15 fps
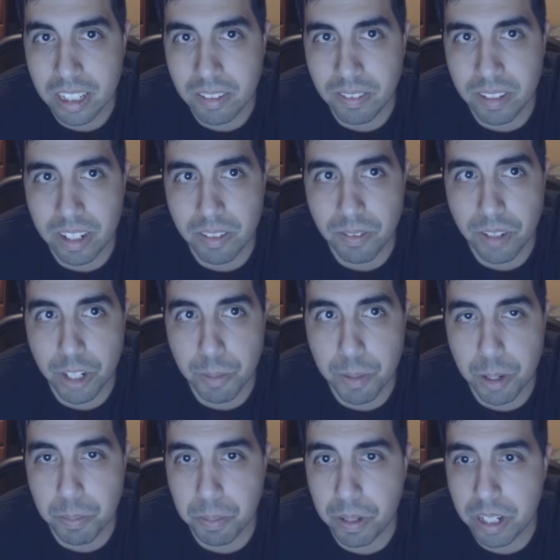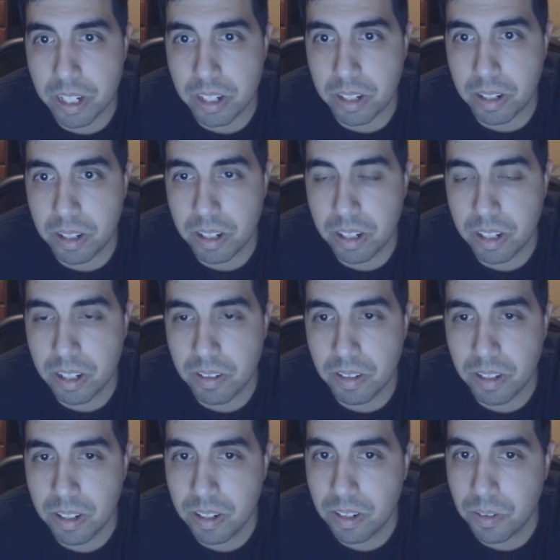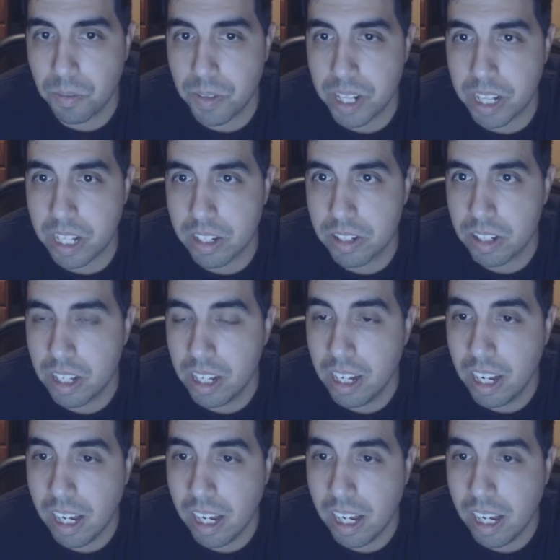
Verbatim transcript: I'm gonna need to find a better place to, to, to read this.